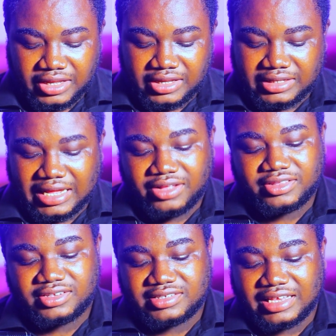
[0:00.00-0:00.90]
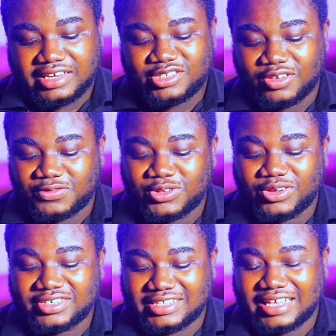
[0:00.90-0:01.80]
Now this is a list of
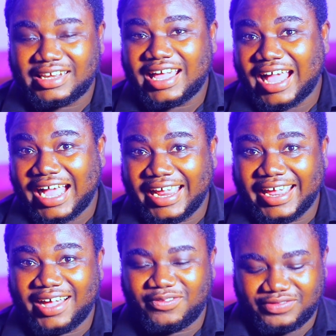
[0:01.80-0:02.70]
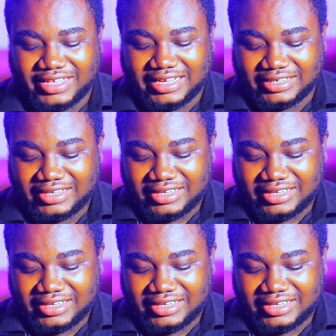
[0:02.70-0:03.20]
songs that I have done,